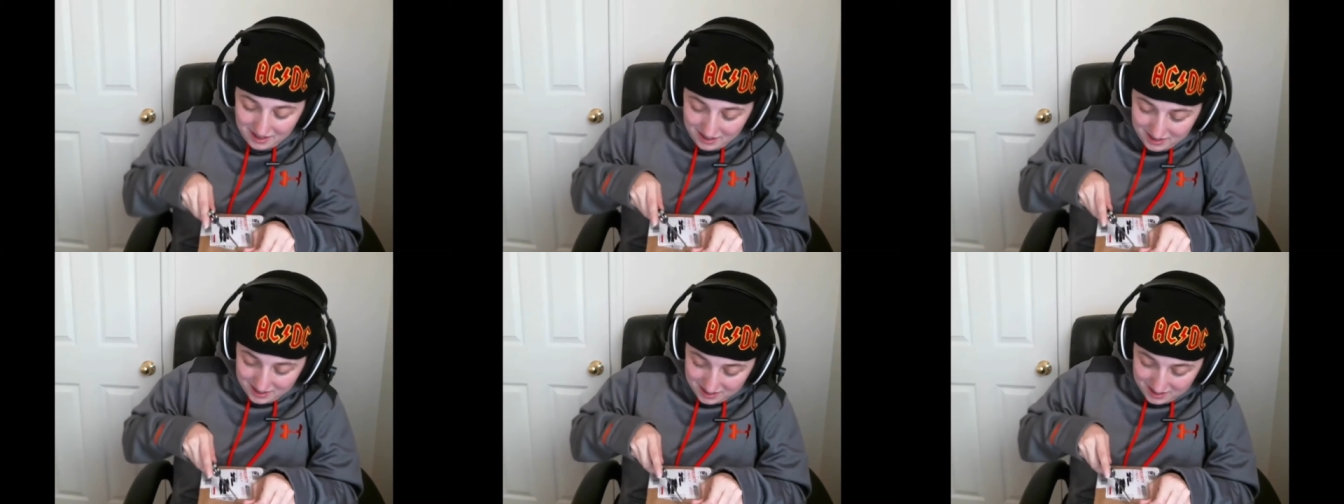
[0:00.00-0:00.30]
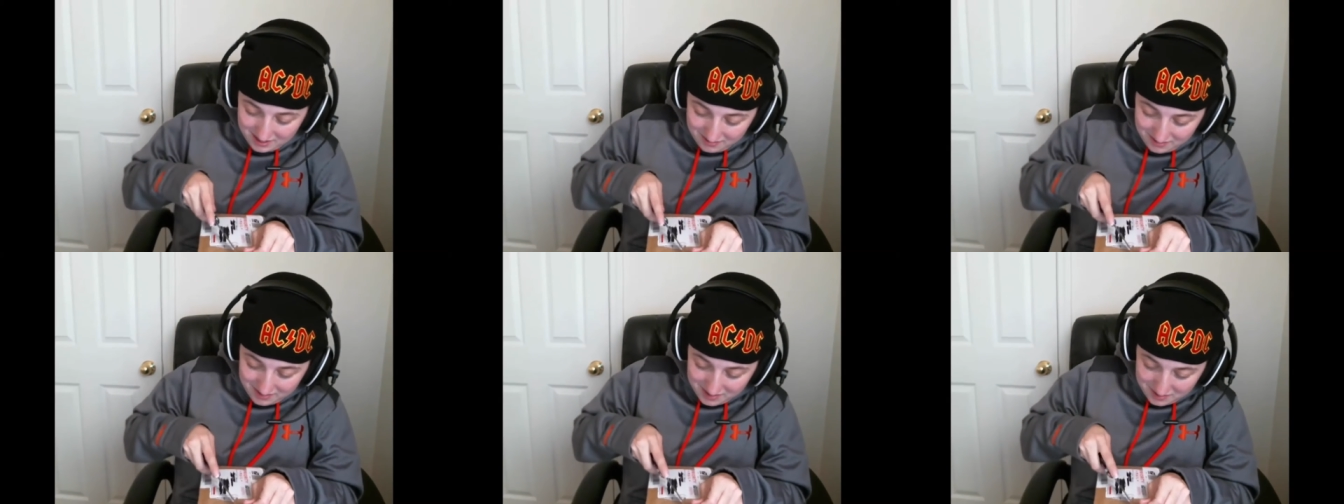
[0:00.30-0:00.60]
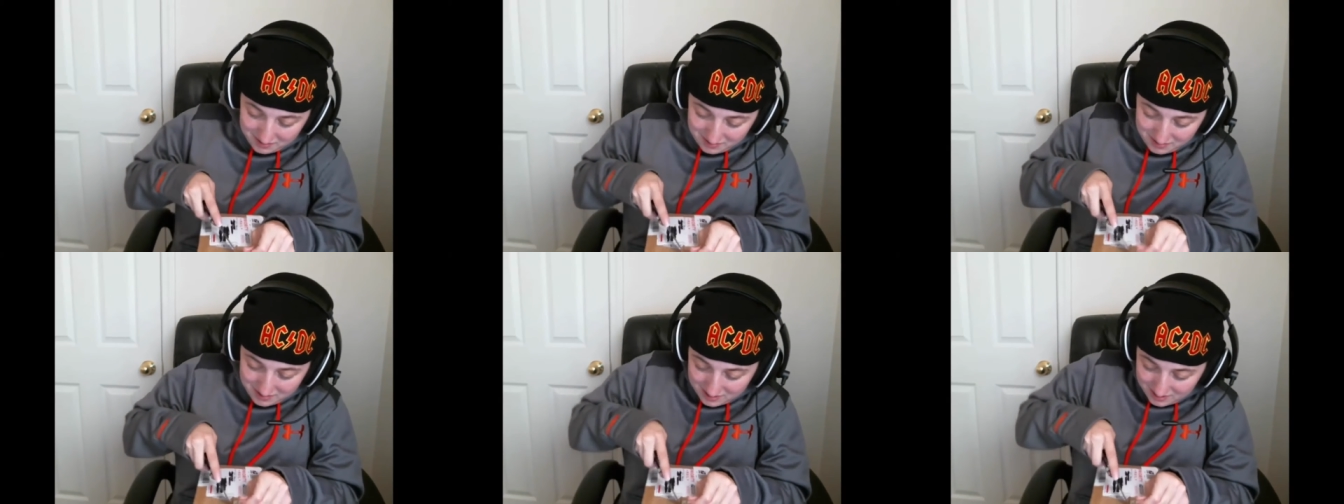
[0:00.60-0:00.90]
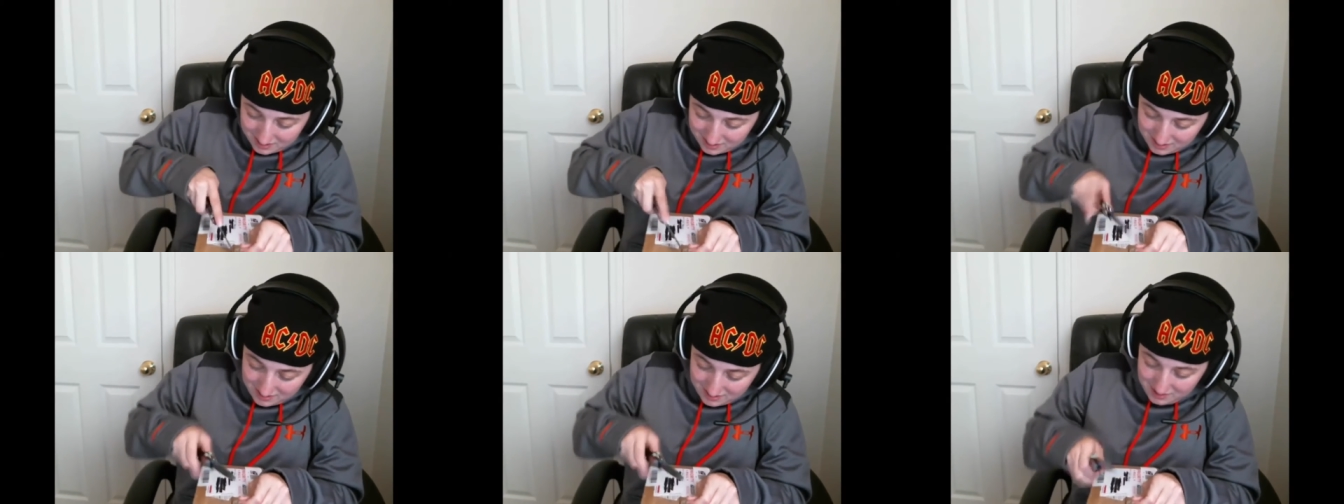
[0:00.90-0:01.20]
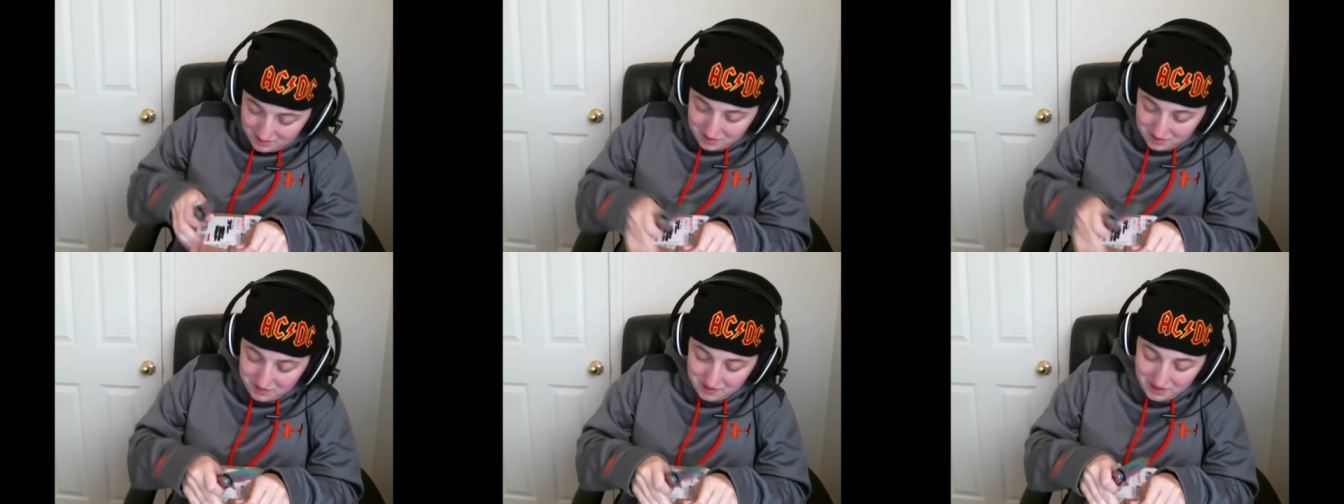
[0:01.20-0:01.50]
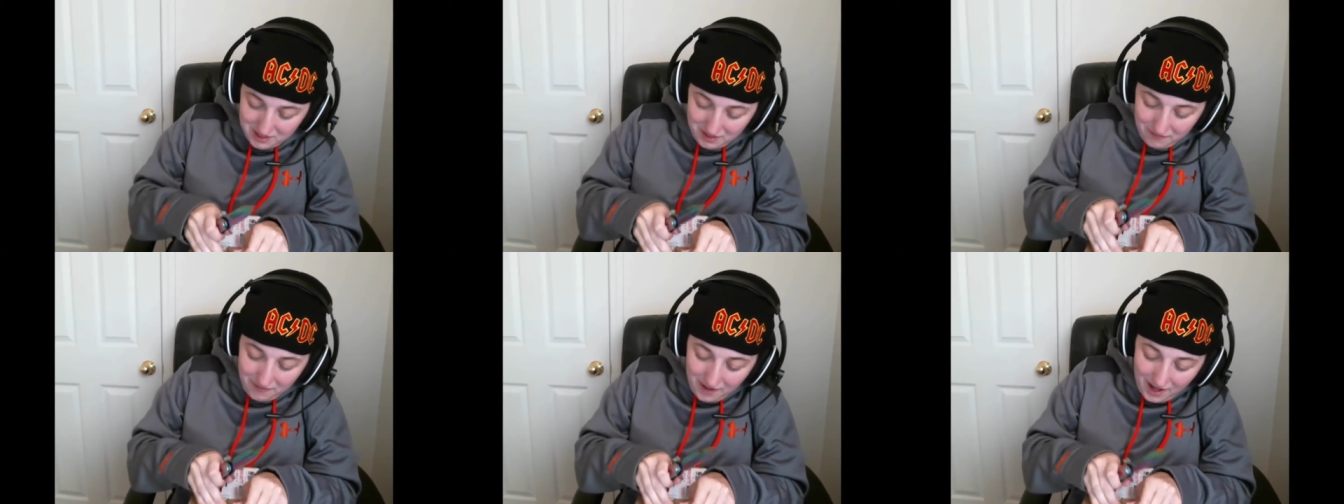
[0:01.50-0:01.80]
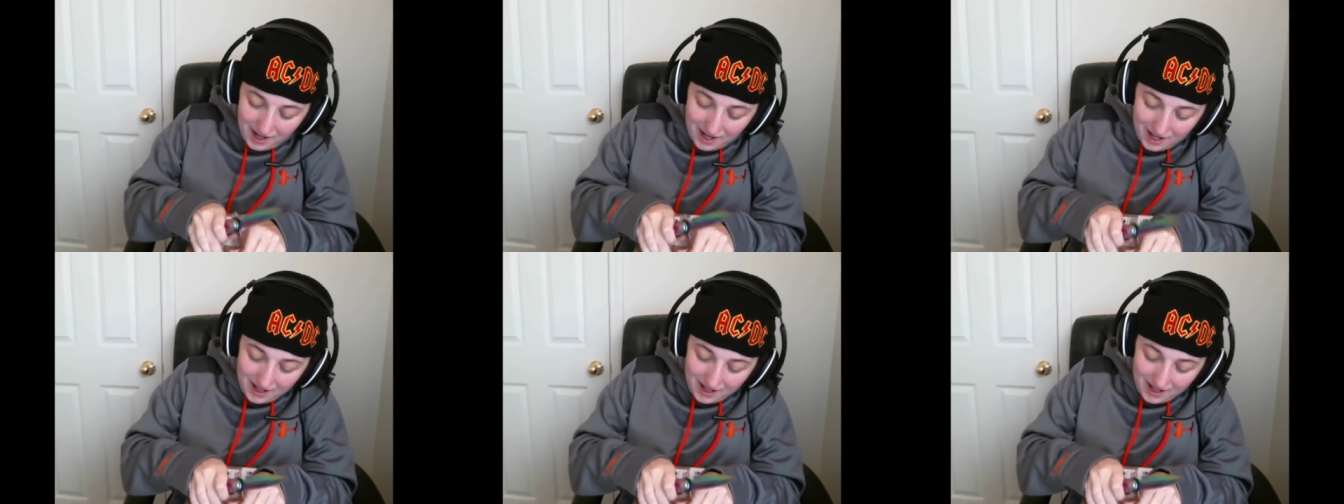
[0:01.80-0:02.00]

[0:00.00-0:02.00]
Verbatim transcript: So this was this was really fun.